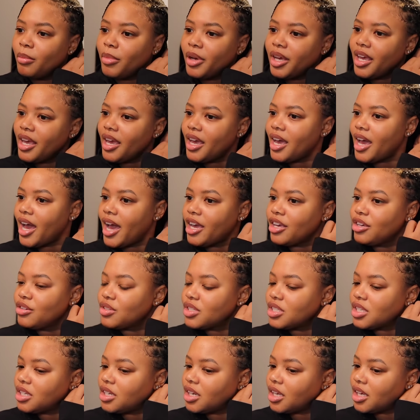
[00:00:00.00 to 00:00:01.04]
But yeah, I
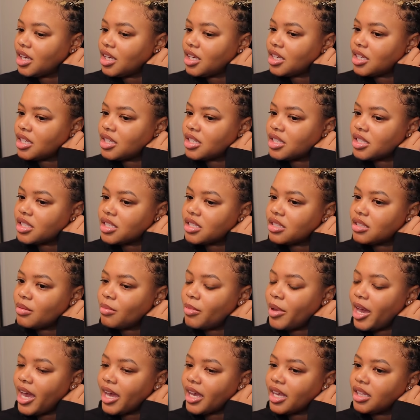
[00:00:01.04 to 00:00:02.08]
used to dance
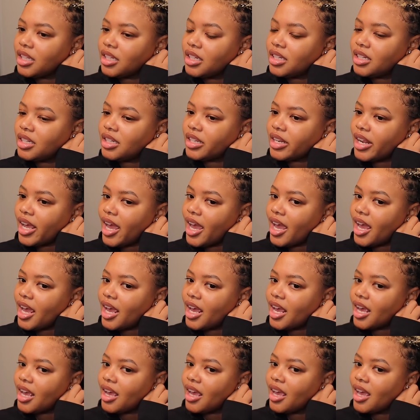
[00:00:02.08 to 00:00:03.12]
back in the
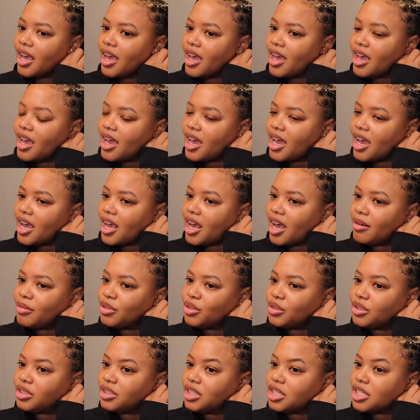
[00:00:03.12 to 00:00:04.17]
day, and I'm
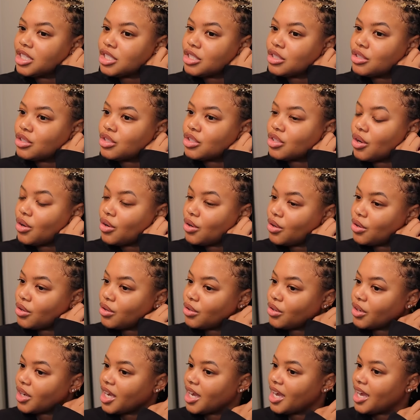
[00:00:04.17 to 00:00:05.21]
doing this
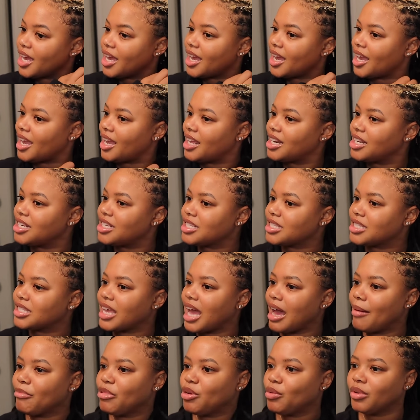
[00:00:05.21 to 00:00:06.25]
song and it just
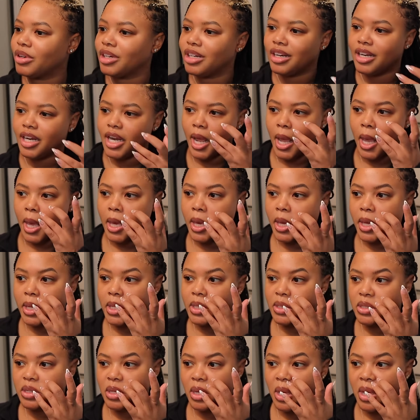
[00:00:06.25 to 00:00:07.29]
got me wanting to
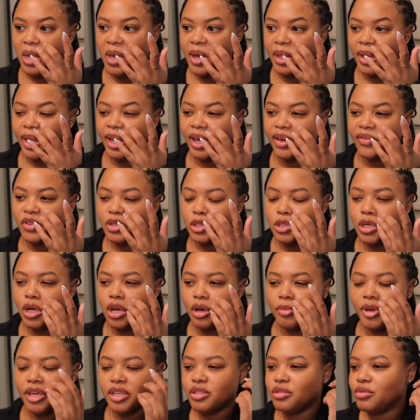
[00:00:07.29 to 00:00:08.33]
dance. Like, if a
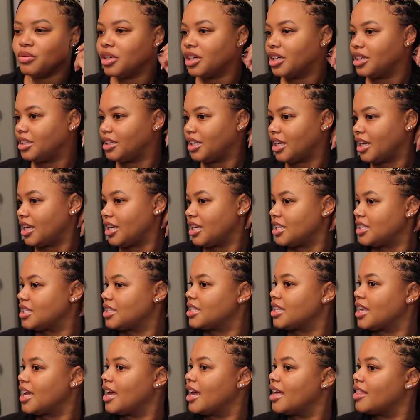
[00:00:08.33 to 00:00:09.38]
song makes me want to
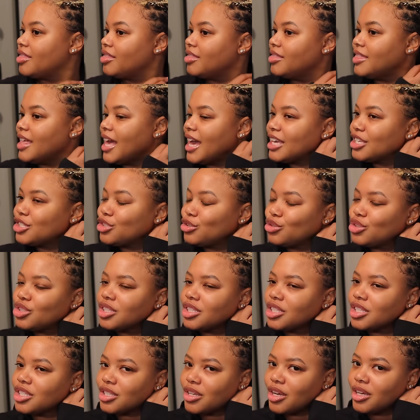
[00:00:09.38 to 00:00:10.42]
dance, that's
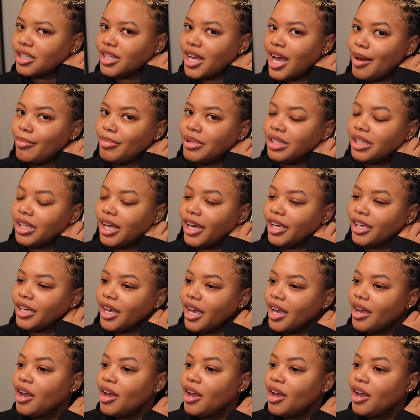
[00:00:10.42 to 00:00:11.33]
usually the song that I be like